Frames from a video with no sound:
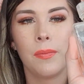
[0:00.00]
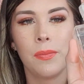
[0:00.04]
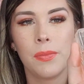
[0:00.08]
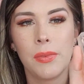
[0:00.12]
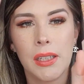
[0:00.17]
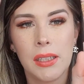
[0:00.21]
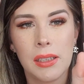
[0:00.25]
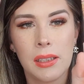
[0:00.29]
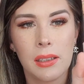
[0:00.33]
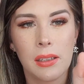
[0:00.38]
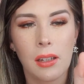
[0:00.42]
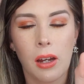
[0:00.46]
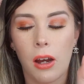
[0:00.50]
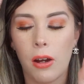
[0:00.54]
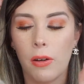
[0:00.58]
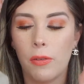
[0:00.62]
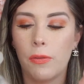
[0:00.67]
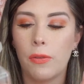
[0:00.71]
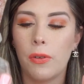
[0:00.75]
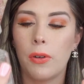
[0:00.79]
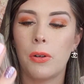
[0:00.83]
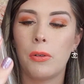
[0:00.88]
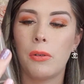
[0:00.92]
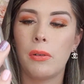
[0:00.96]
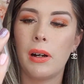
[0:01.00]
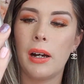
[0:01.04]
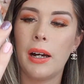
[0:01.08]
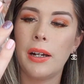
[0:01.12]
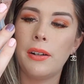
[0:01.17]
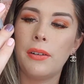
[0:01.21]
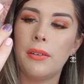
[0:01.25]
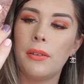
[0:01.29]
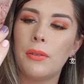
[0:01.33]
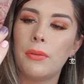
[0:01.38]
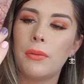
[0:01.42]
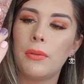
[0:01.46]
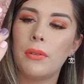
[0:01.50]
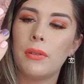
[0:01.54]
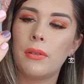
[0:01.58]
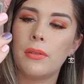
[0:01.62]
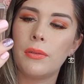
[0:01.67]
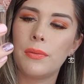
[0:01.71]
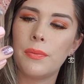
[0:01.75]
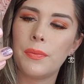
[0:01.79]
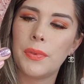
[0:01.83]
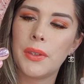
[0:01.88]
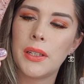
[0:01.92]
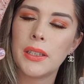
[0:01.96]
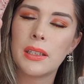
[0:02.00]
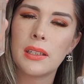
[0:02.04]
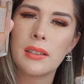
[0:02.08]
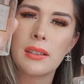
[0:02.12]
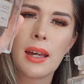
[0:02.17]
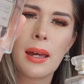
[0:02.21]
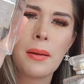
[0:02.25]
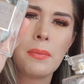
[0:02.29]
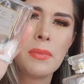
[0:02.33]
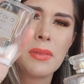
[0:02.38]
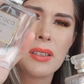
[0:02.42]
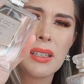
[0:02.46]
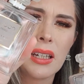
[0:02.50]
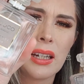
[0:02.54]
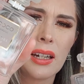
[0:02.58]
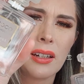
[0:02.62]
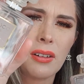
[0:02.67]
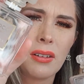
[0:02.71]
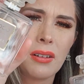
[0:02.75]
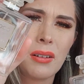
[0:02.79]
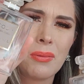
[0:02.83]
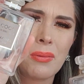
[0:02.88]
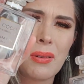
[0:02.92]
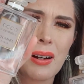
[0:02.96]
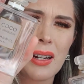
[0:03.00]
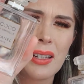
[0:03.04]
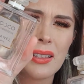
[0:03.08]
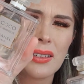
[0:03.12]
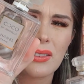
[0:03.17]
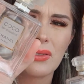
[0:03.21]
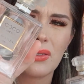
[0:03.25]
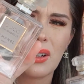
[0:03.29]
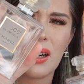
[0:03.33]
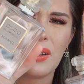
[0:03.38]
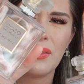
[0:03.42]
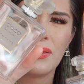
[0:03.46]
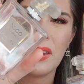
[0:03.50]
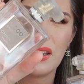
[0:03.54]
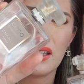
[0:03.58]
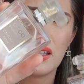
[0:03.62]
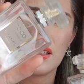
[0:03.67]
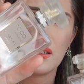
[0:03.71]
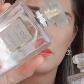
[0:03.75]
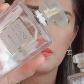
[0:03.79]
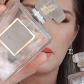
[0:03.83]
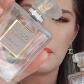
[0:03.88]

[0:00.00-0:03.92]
This is half full. I don't know. This is empty. I don't know why I still have this.